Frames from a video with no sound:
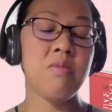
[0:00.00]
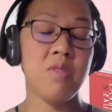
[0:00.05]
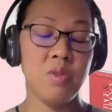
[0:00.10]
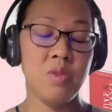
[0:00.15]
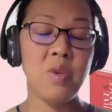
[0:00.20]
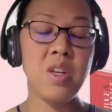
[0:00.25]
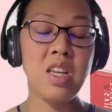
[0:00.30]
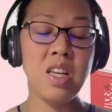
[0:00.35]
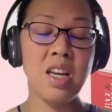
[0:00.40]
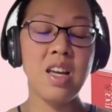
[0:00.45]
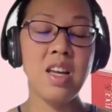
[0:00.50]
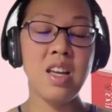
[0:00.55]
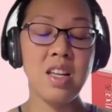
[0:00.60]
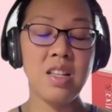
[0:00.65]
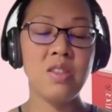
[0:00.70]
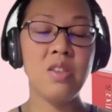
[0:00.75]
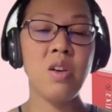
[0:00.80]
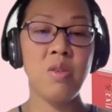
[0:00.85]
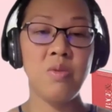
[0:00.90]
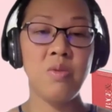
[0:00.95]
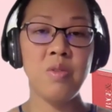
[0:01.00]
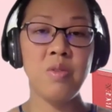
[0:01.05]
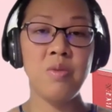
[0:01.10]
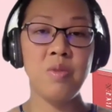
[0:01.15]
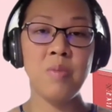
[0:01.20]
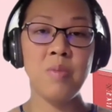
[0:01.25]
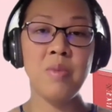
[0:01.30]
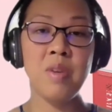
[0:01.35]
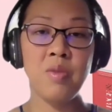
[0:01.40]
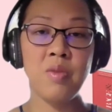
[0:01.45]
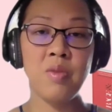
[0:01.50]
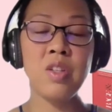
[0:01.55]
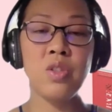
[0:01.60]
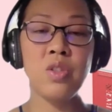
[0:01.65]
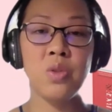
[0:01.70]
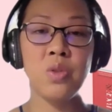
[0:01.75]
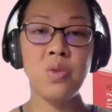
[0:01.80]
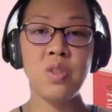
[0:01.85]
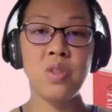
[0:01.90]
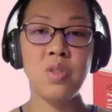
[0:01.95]
we had cover from our
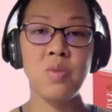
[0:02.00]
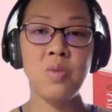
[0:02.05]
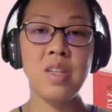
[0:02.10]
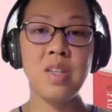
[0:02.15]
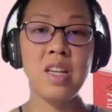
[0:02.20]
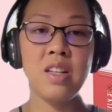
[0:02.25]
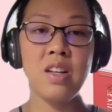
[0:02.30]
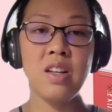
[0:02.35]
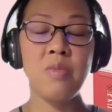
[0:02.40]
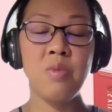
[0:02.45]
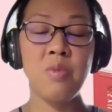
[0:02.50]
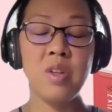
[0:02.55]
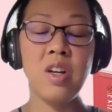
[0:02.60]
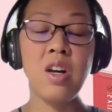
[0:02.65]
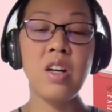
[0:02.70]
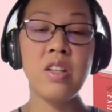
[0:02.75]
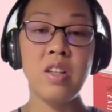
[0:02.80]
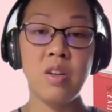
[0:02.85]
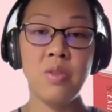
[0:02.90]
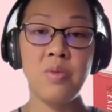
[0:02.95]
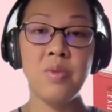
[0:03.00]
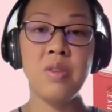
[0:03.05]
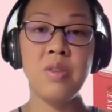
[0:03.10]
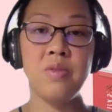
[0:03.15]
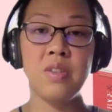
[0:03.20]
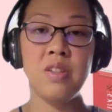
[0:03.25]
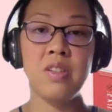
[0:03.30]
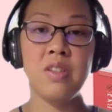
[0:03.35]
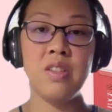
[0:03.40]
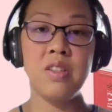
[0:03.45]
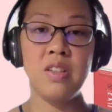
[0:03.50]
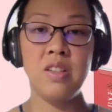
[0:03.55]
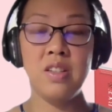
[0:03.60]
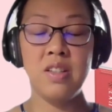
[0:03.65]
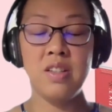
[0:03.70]
insurance. We got a refund.